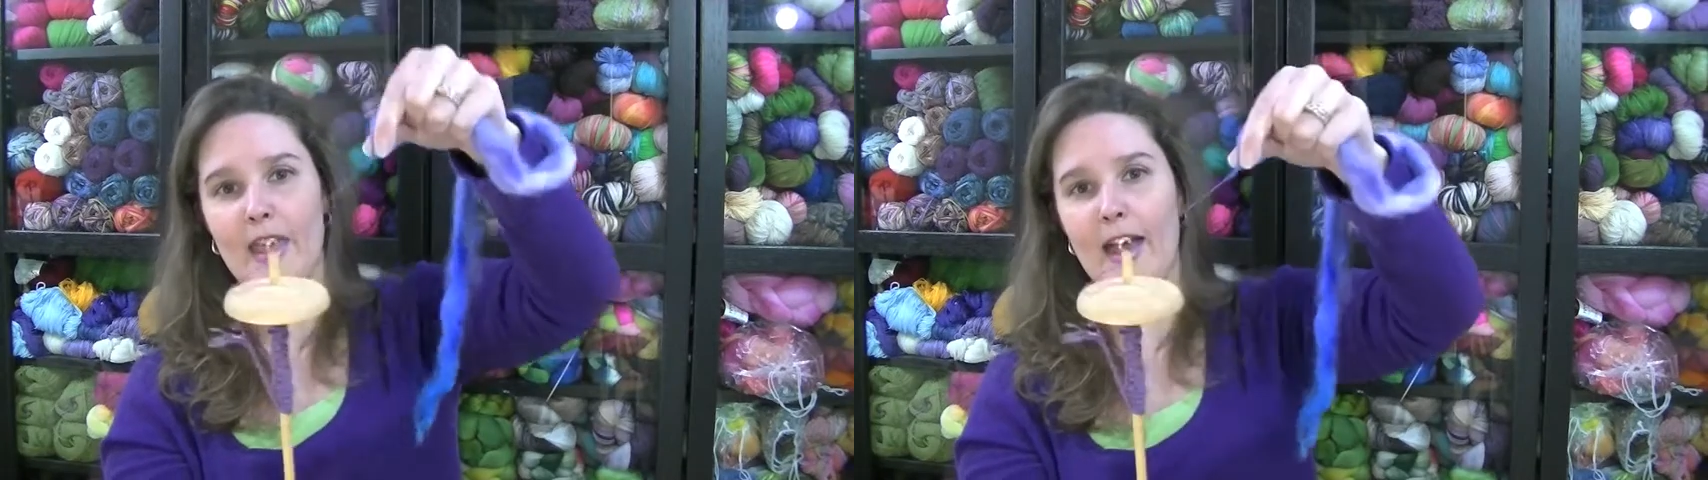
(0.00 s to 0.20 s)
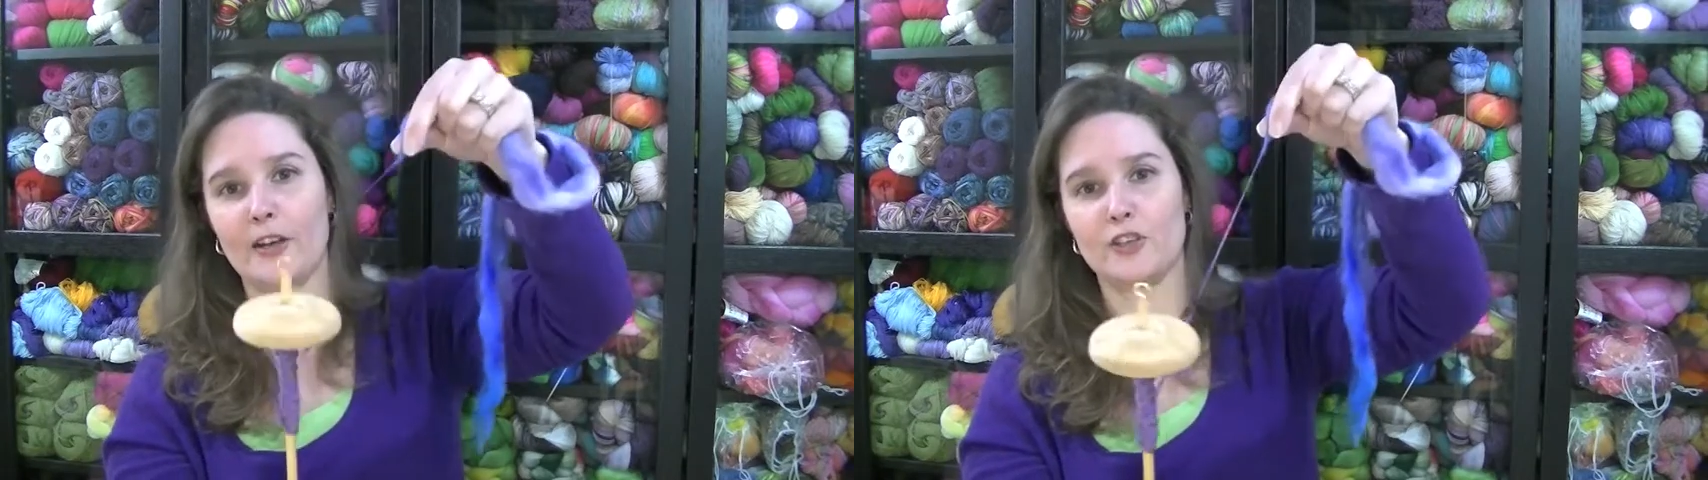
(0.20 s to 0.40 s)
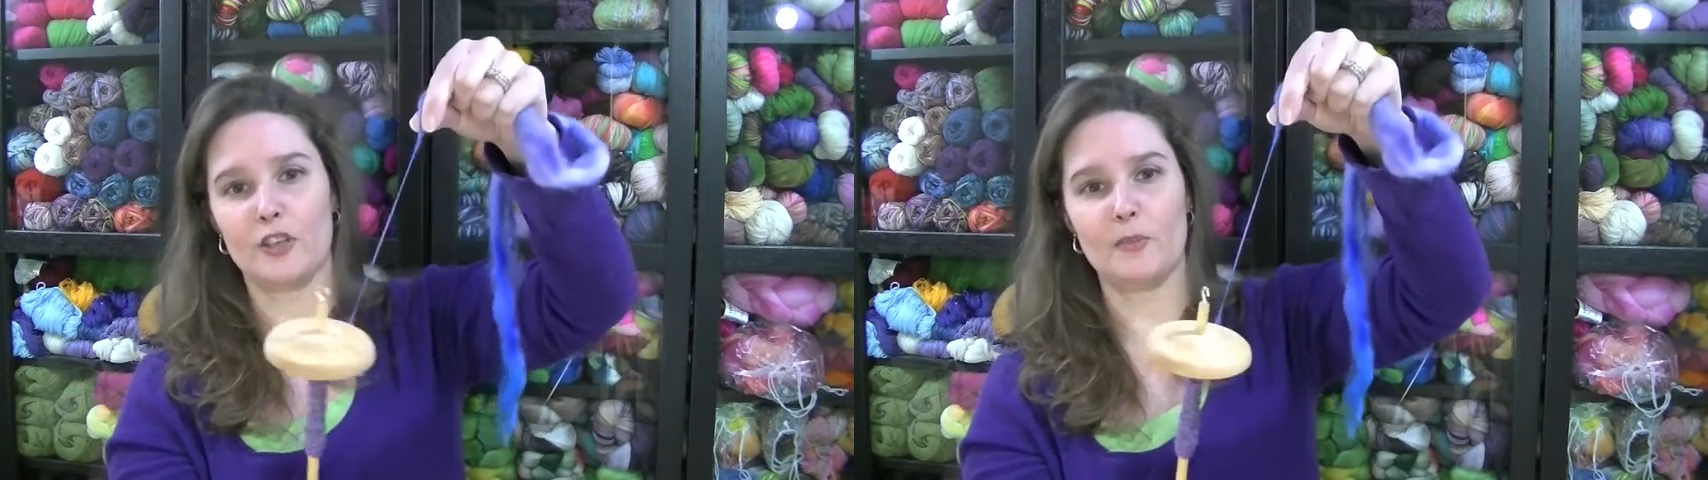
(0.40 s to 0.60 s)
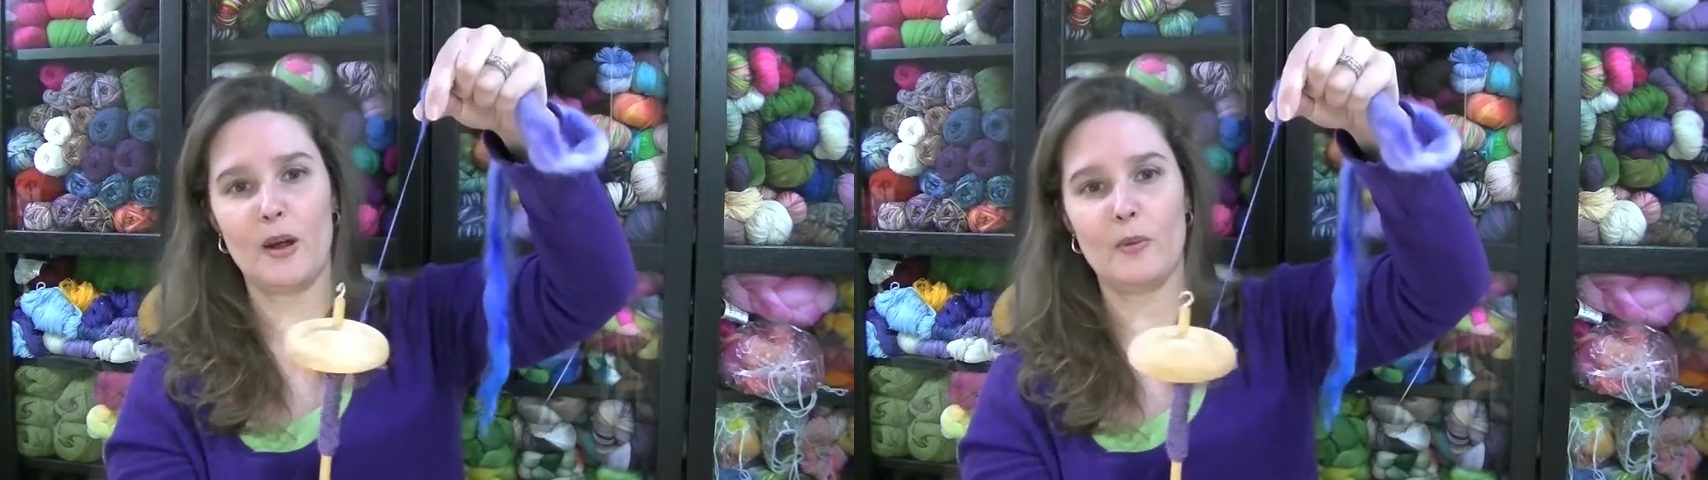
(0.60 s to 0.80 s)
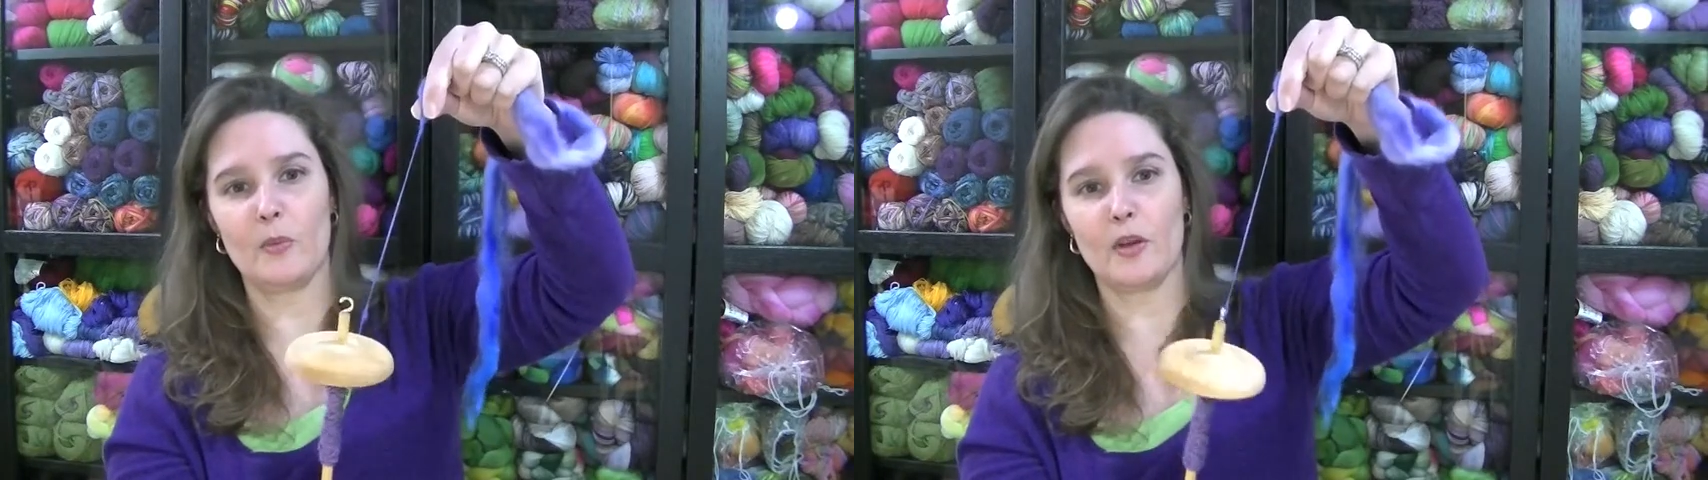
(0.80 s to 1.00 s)
actually
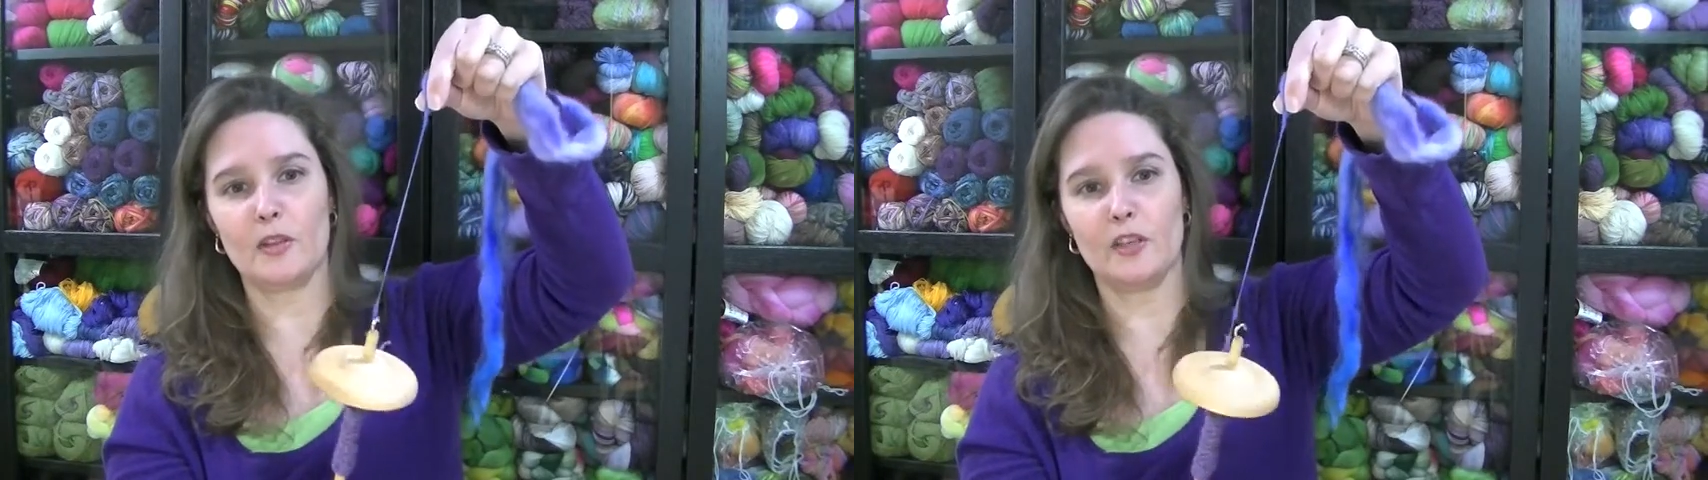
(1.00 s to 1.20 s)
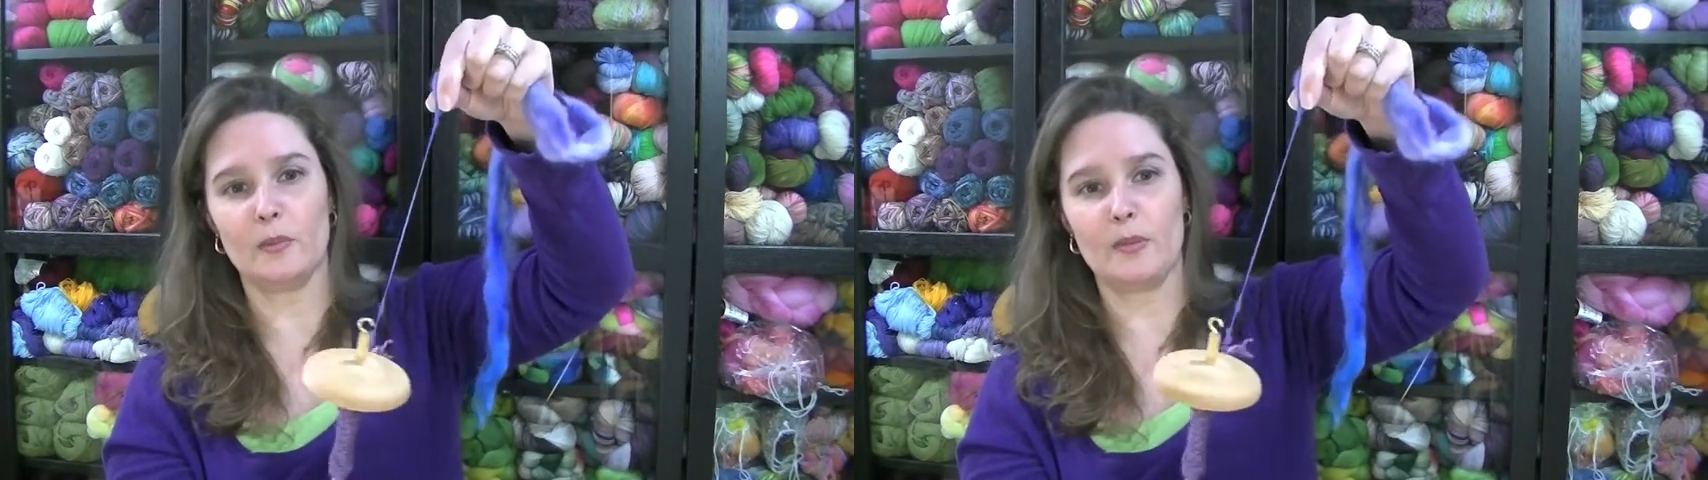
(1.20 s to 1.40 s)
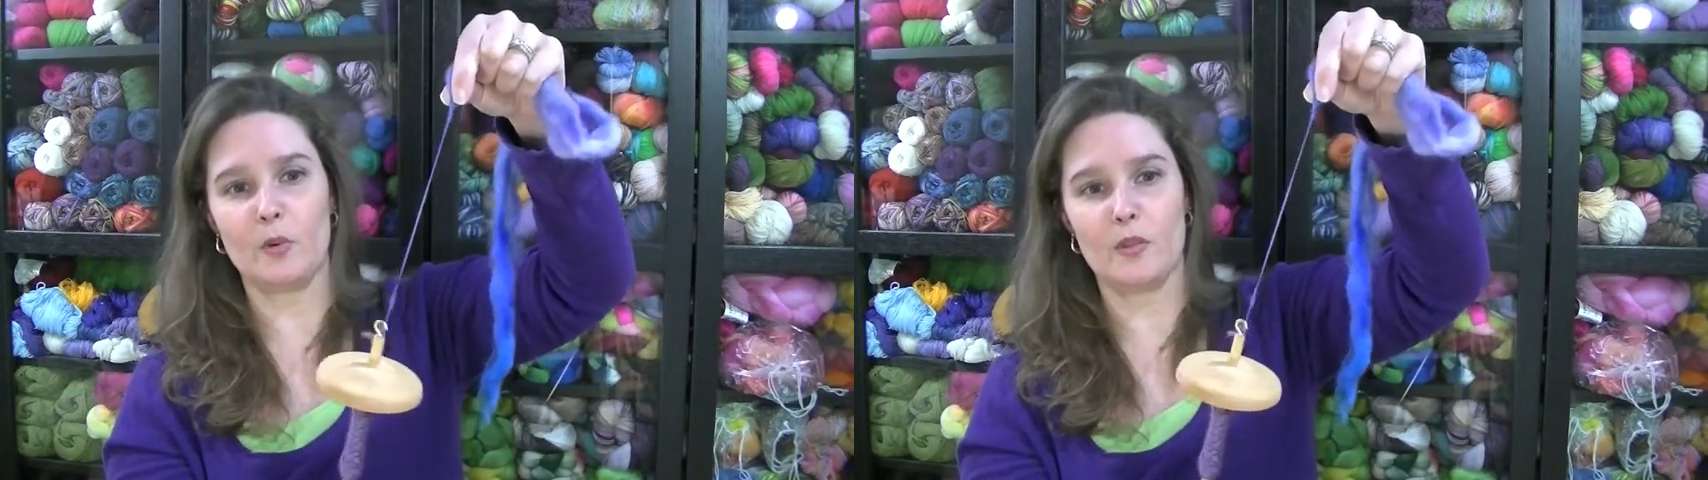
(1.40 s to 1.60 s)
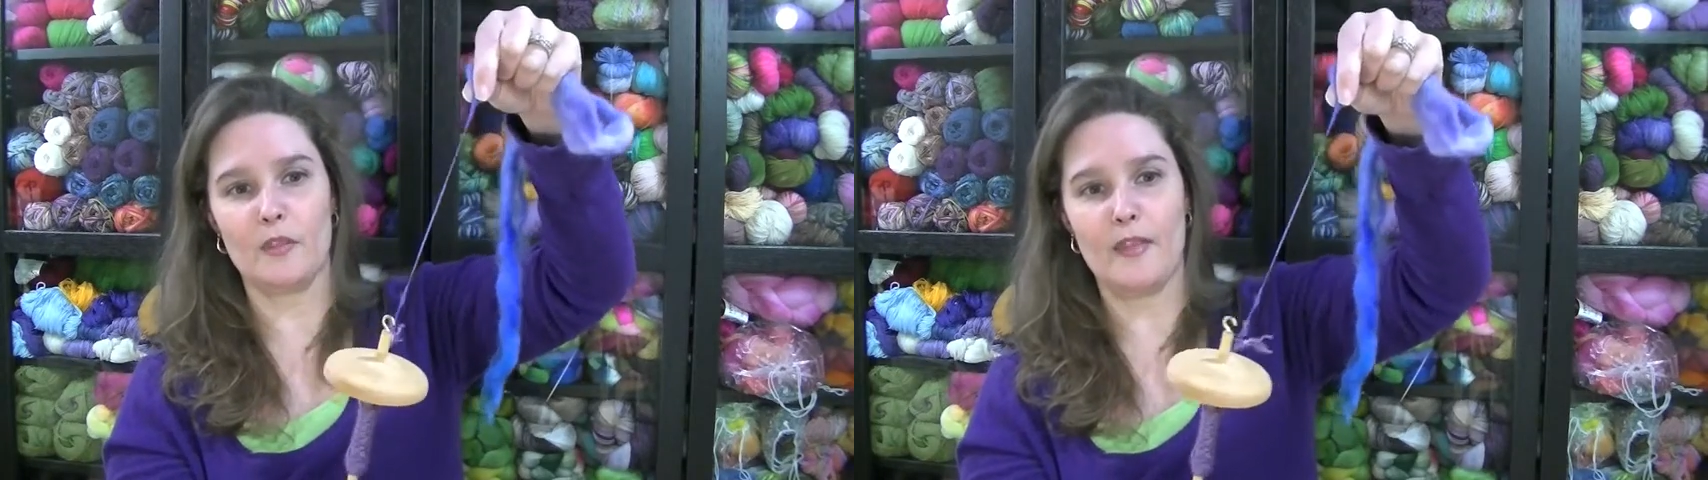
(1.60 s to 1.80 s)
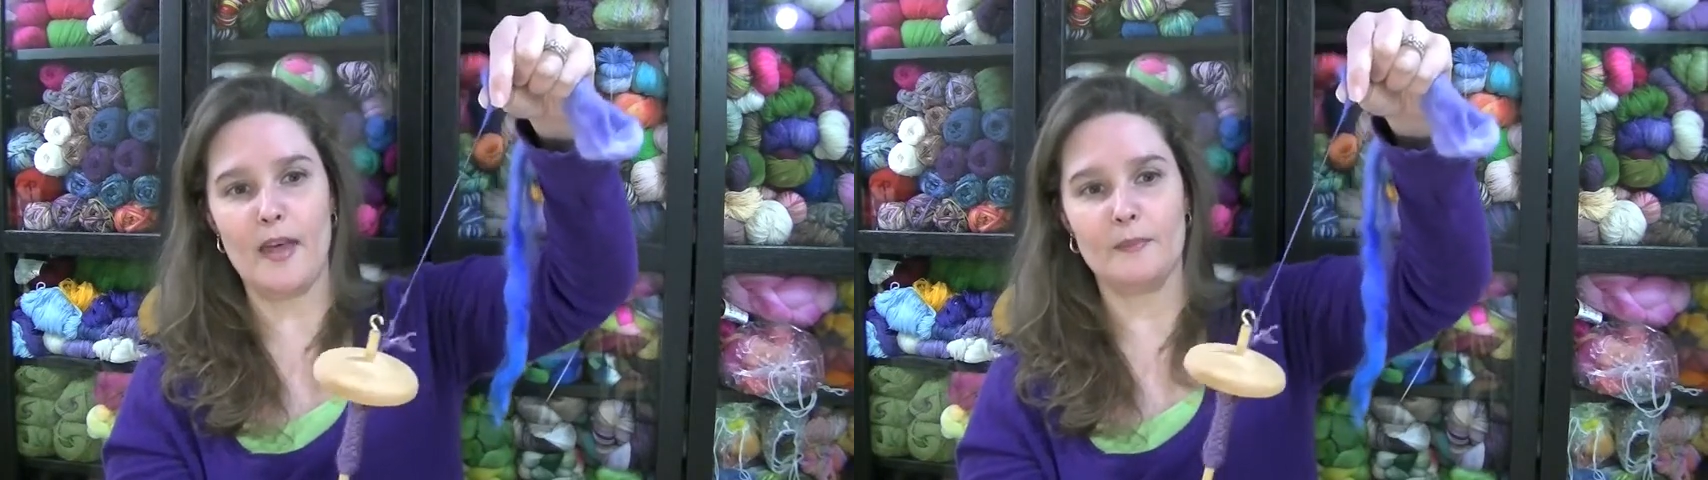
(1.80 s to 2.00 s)
probably want a little bit more
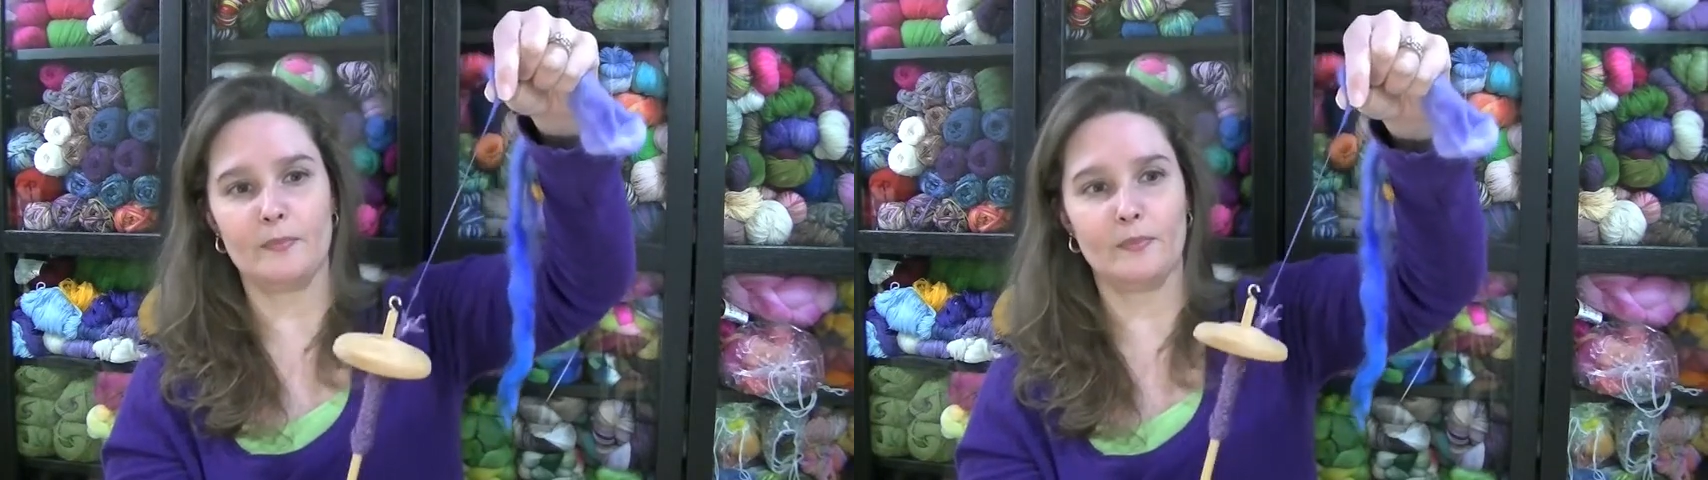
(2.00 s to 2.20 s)
than that,